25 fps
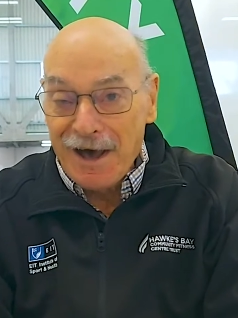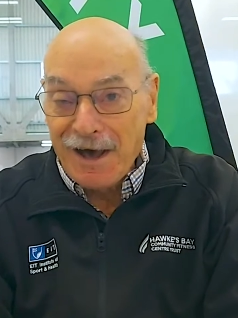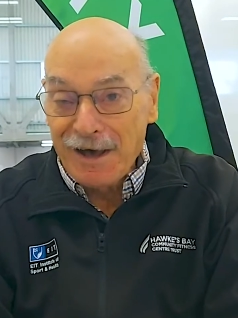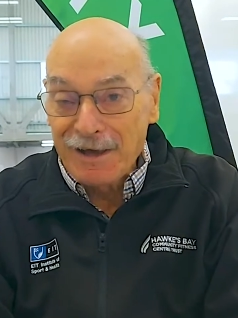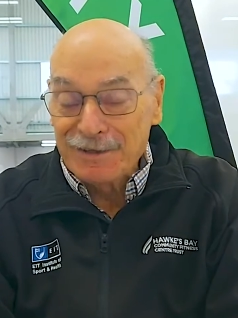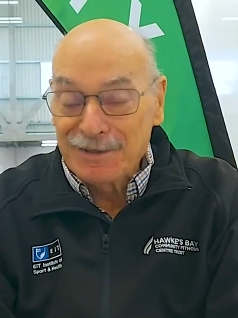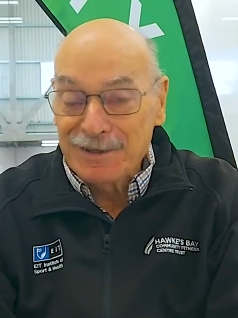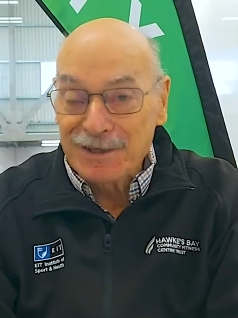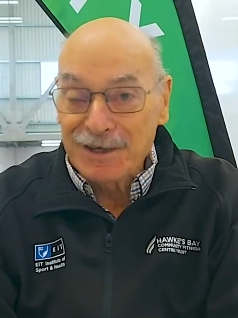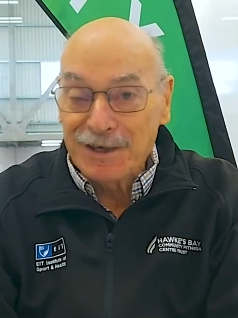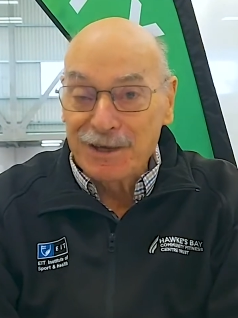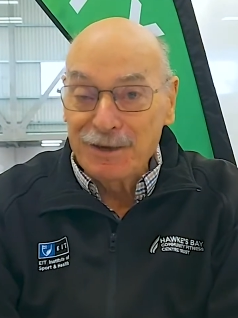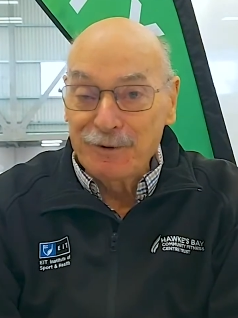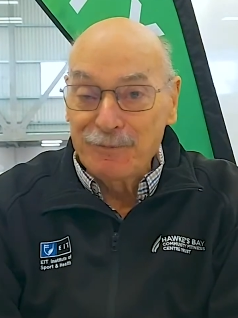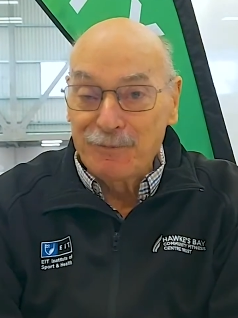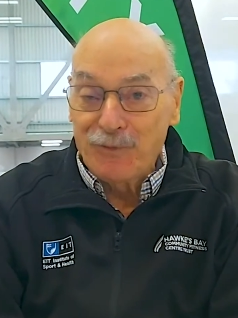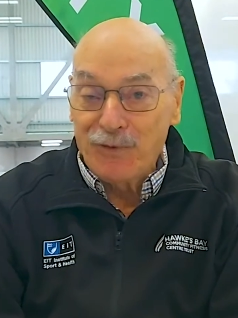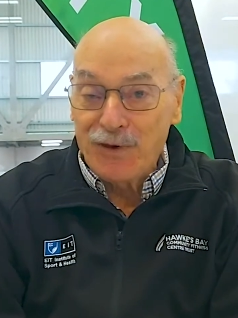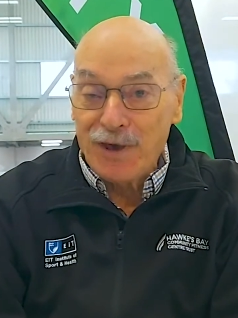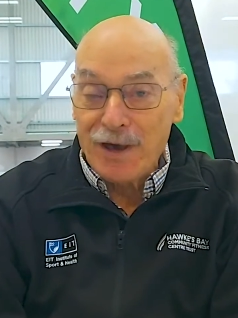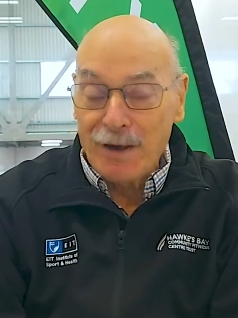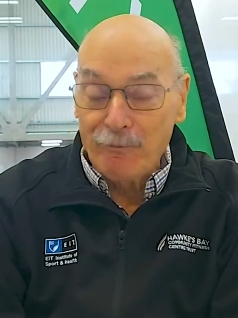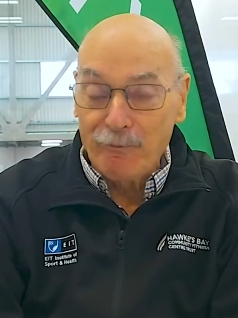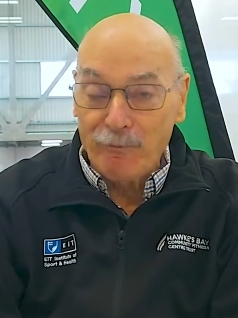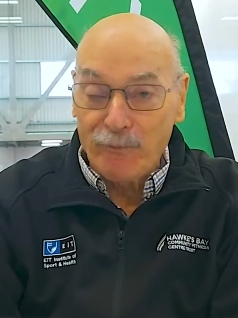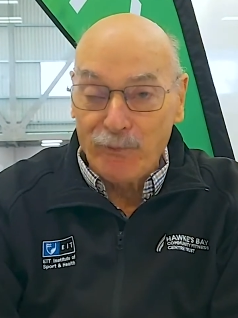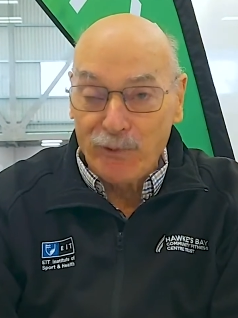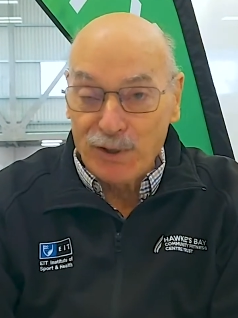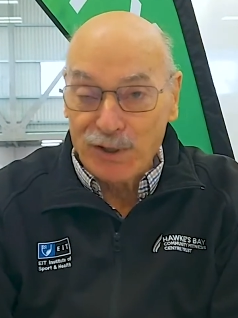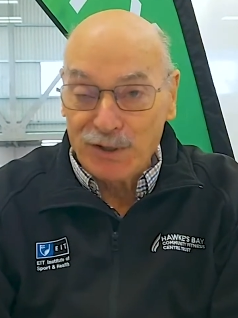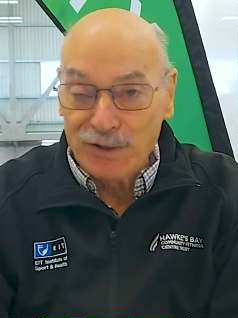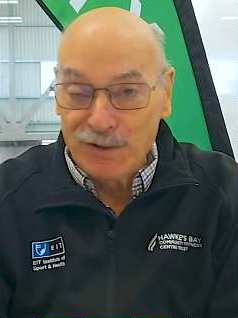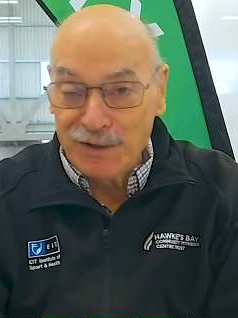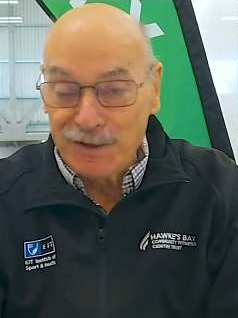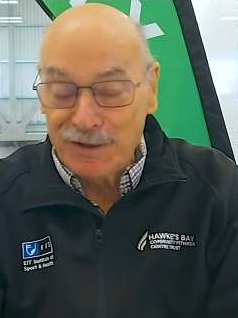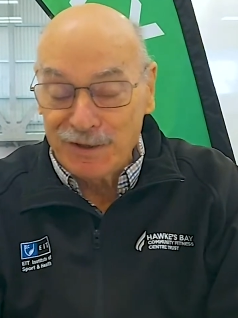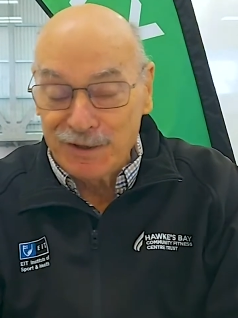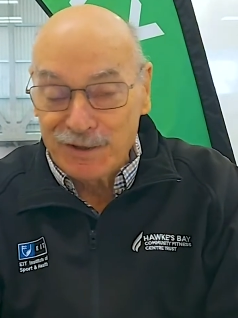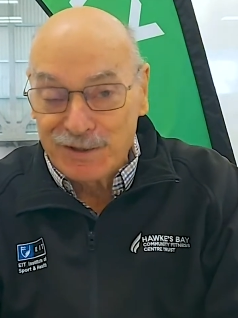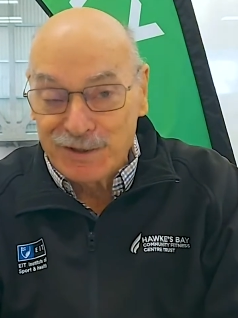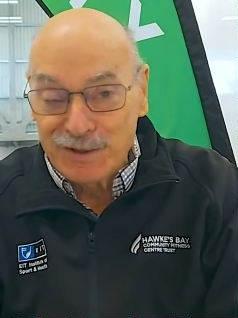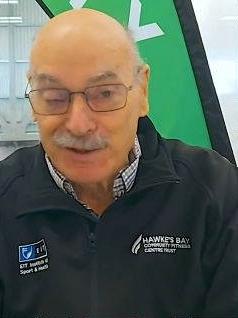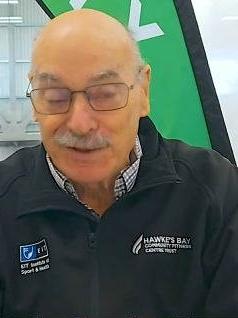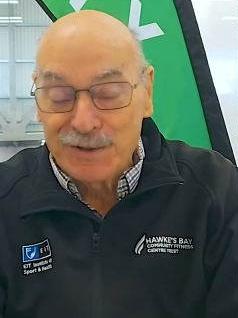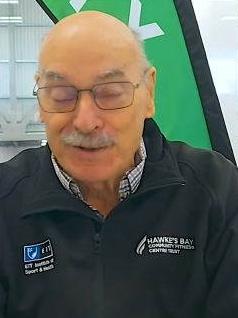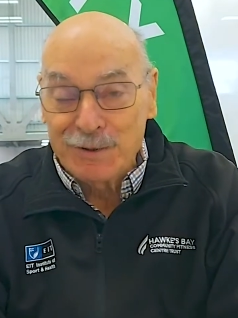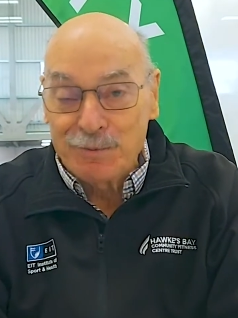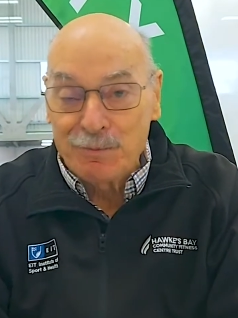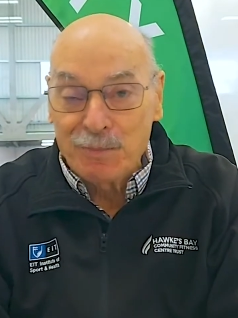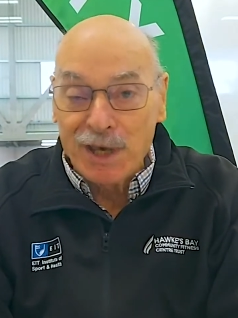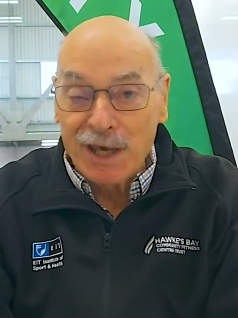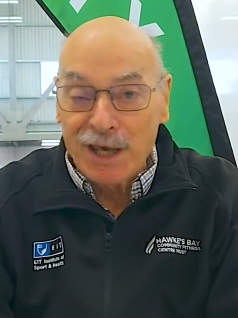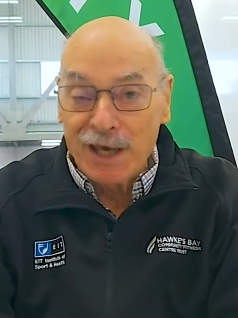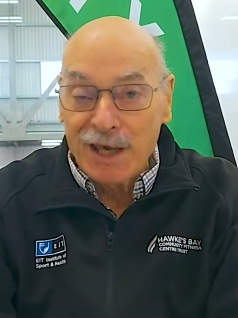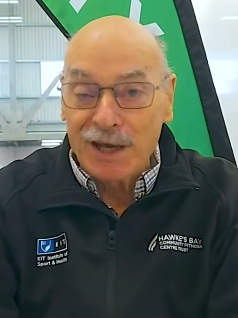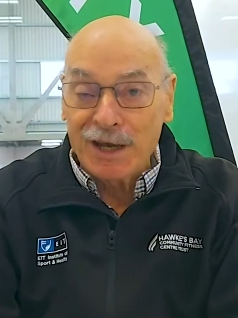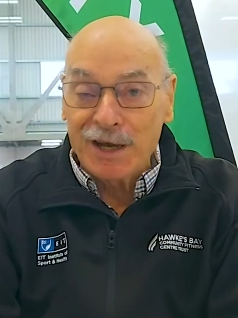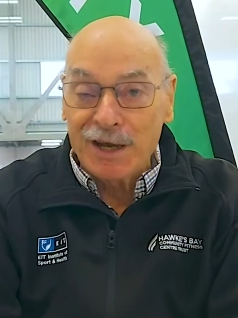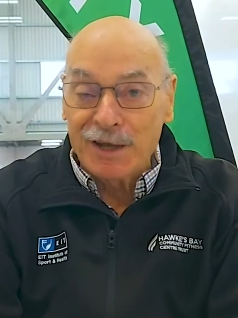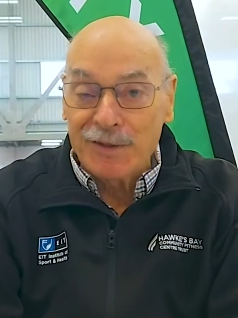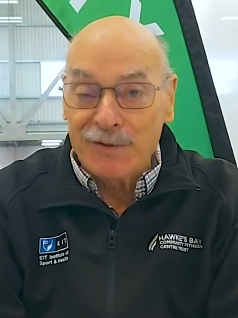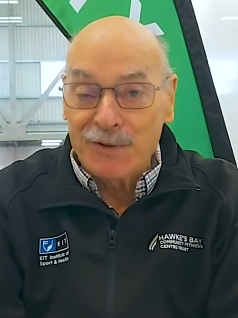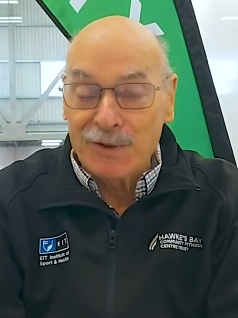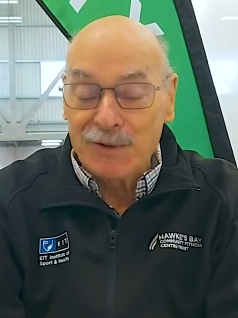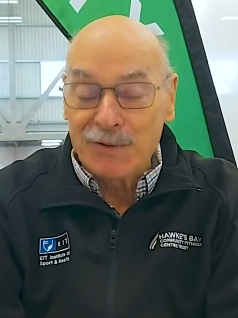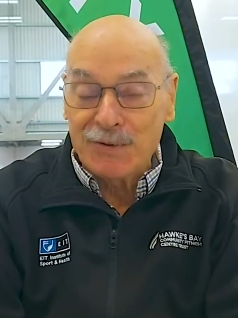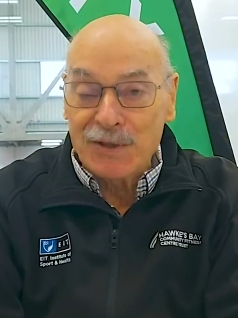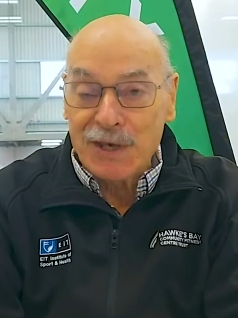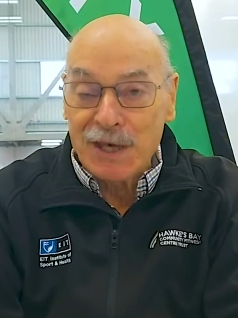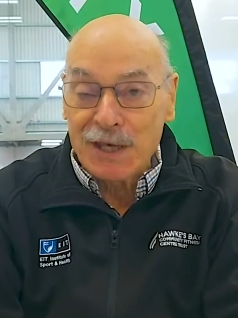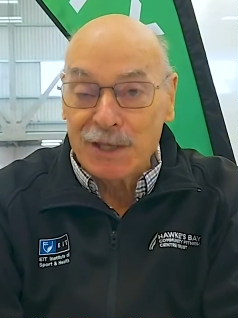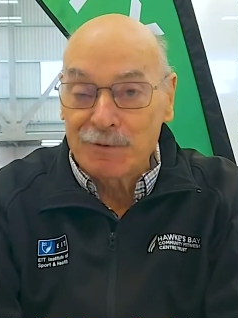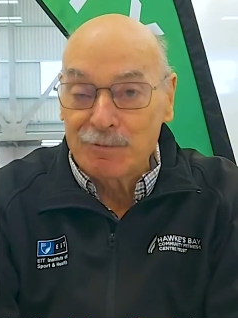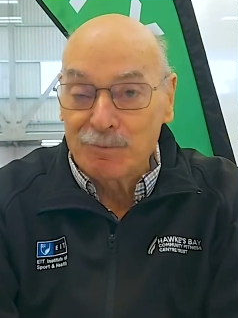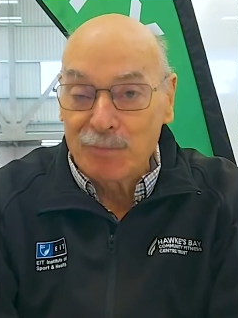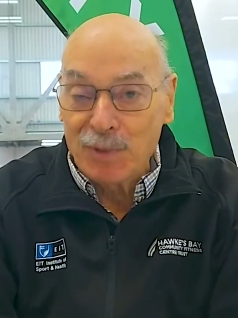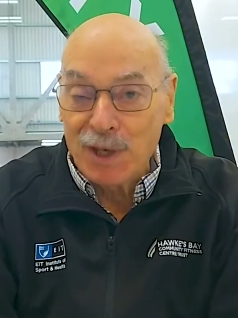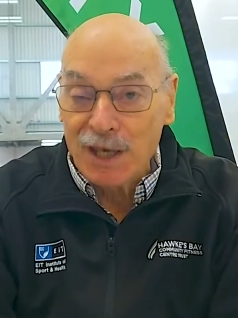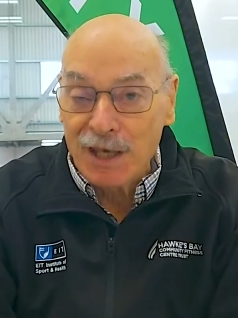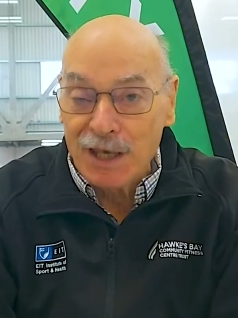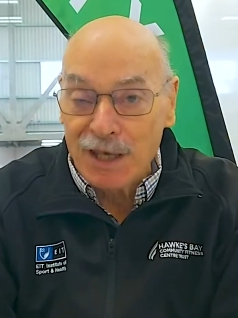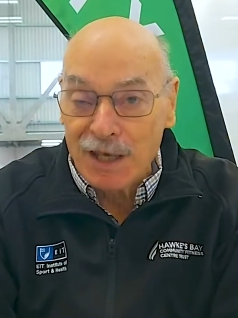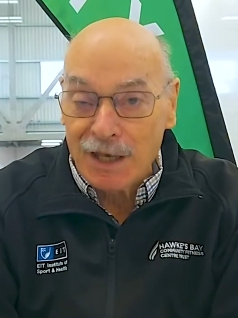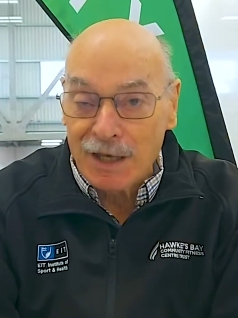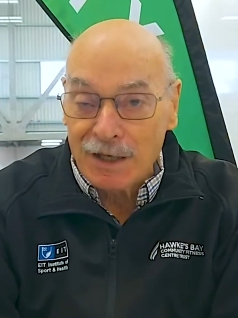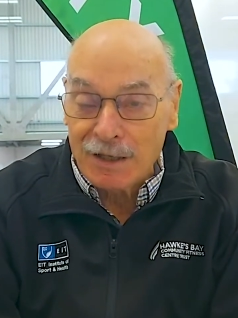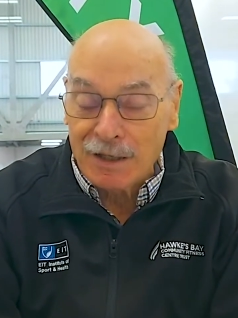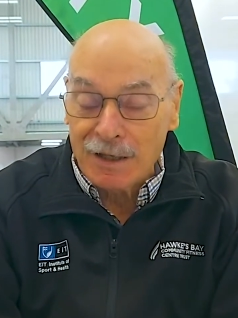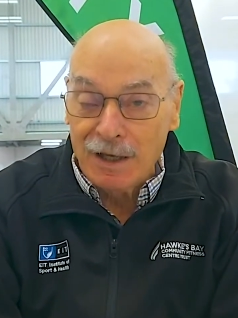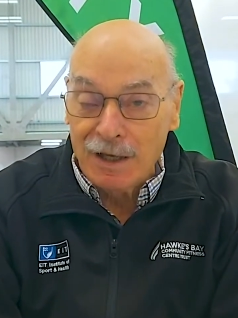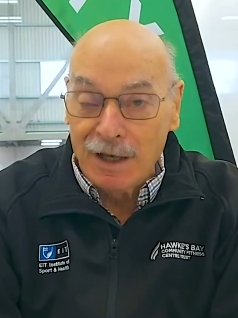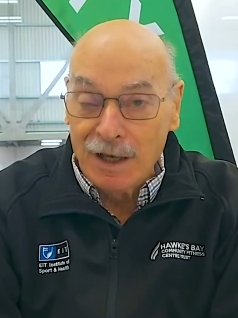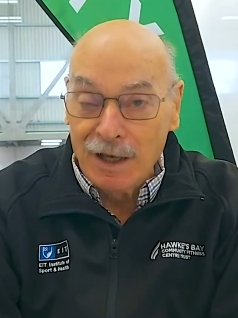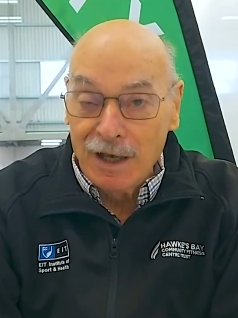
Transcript: to give comfort to the mayor, the then mayor